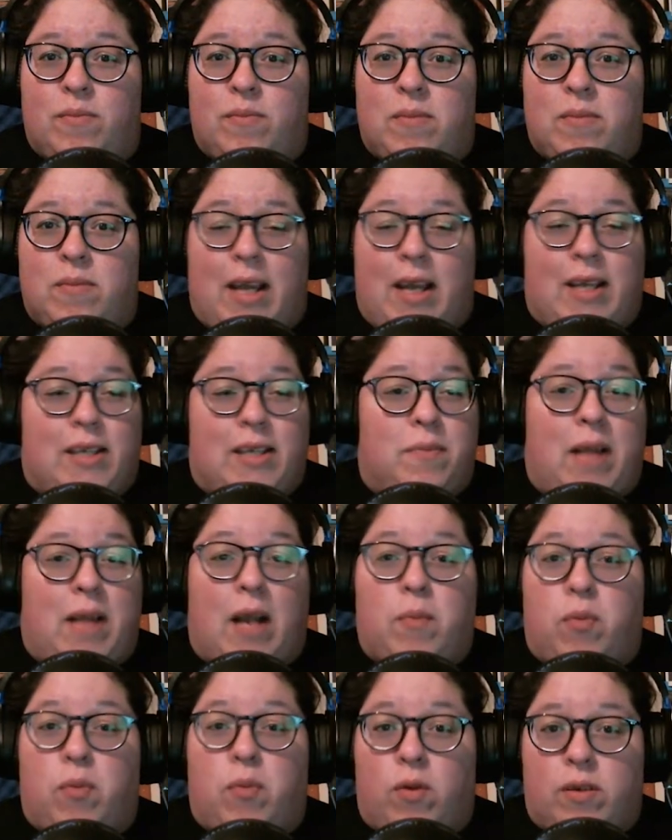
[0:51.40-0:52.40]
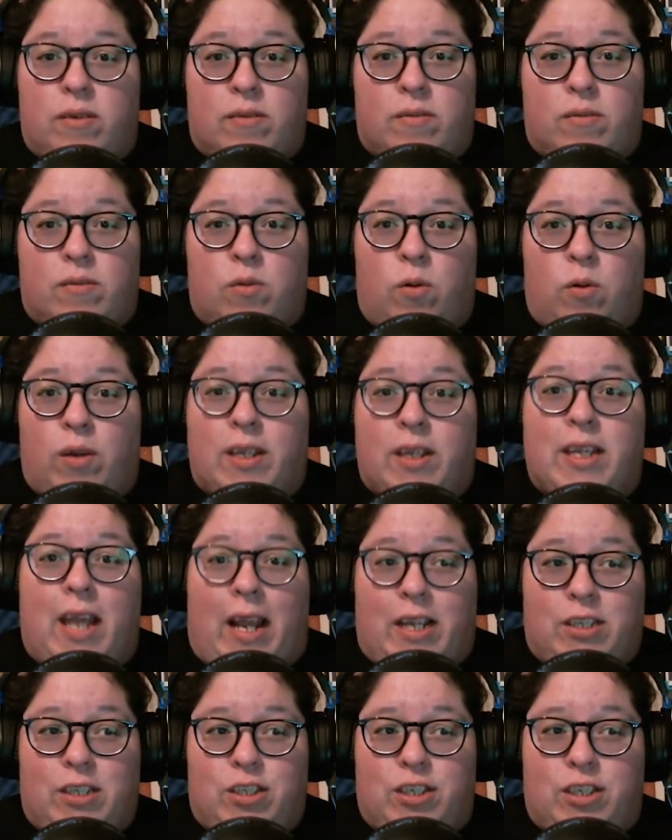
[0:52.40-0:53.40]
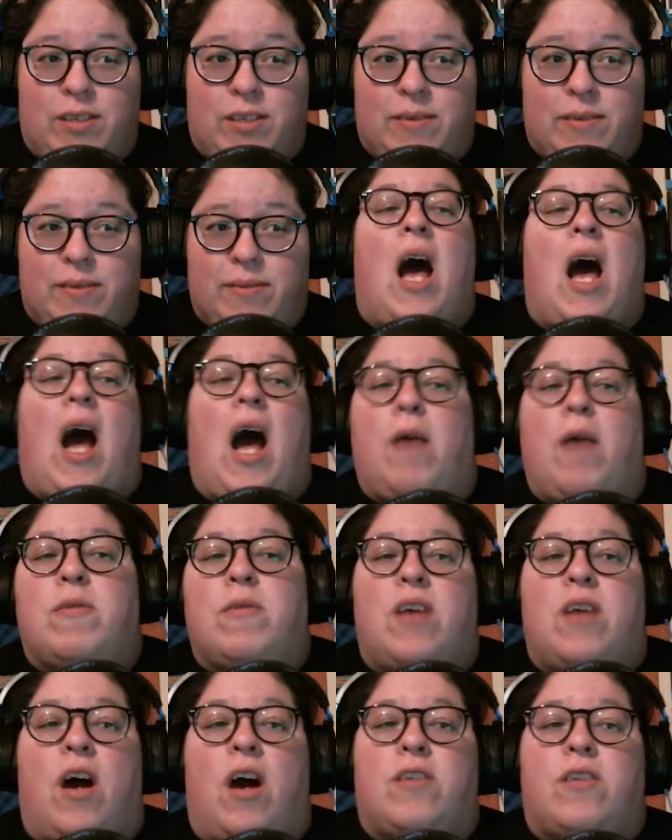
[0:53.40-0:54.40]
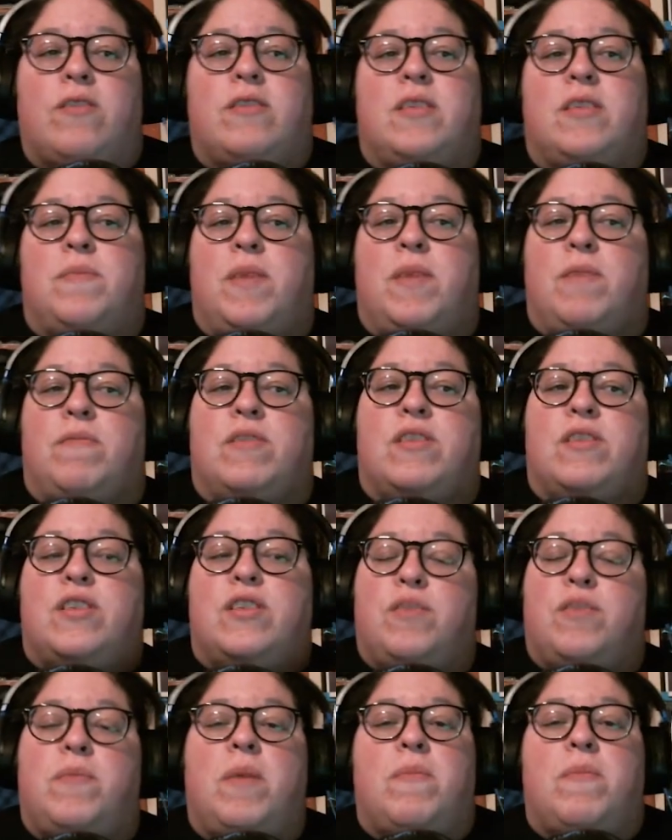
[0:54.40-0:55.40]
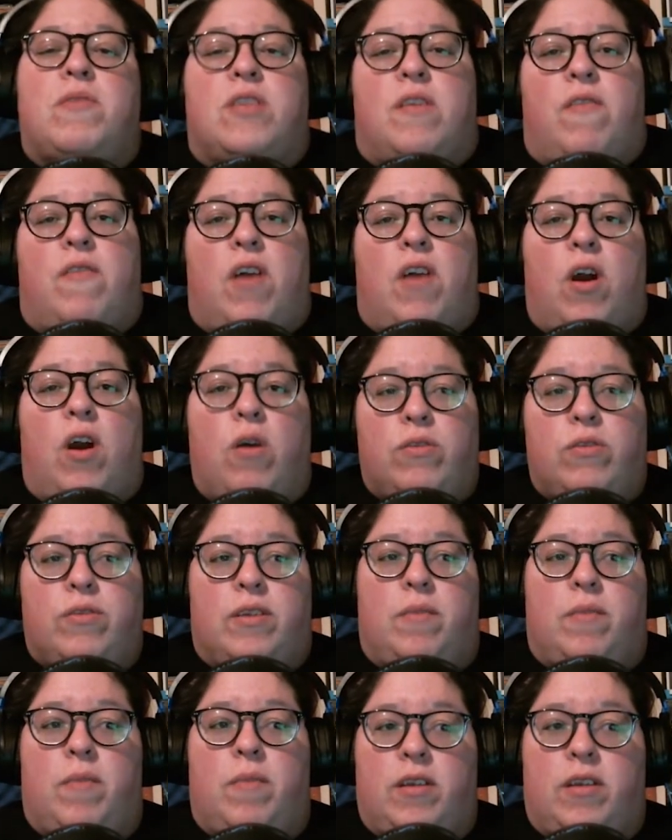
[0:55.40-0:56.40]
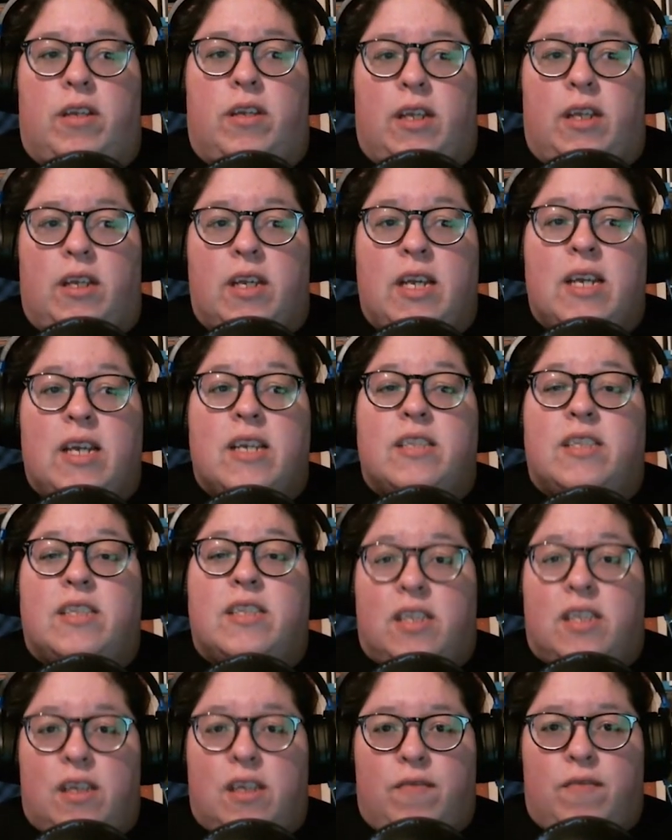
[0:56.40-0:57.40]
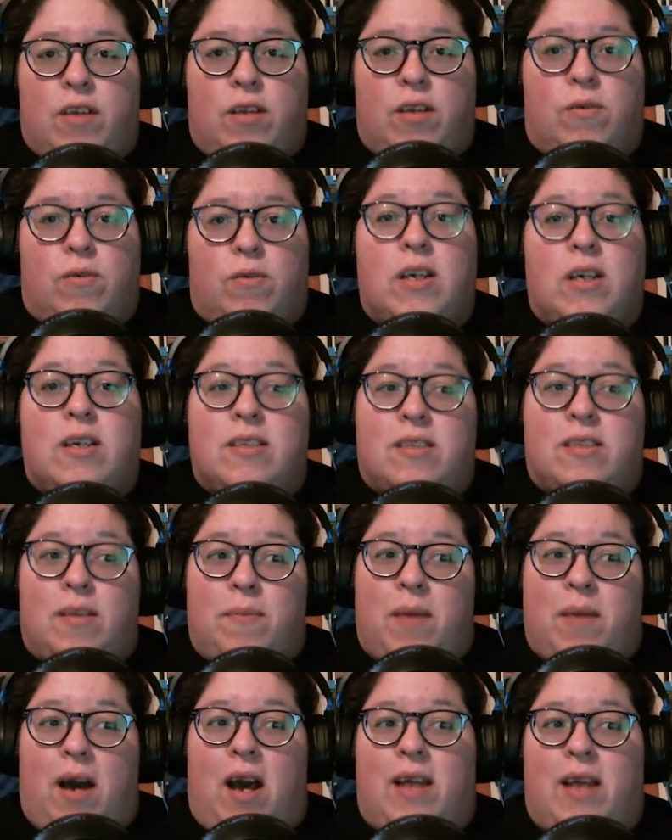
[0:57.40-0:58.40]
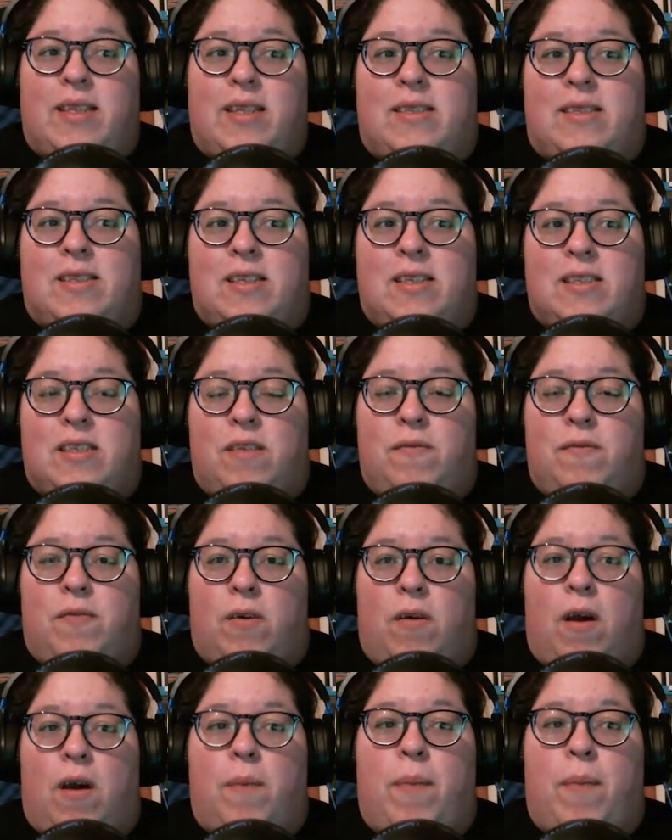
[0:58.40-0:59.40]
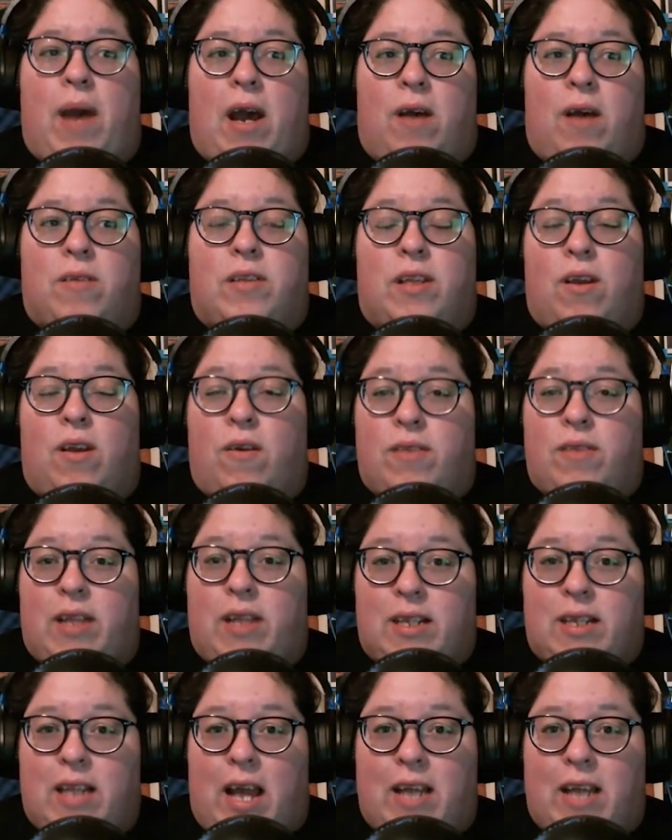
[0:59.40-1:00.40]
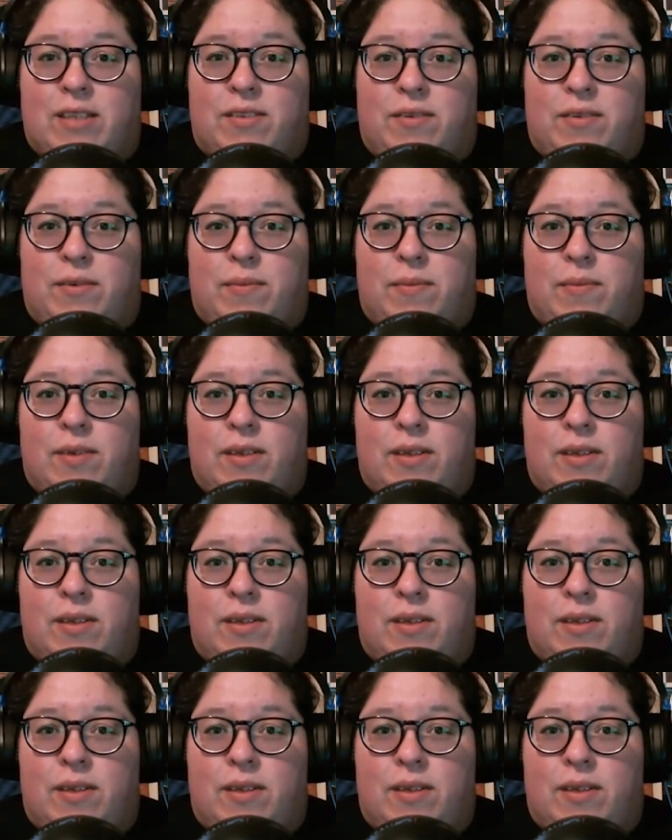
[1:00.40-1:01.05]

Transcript: like Blackboard or Engage. I was honored to meet with two members of our OLU community to give you some behind-the-scenes info about the online classroom.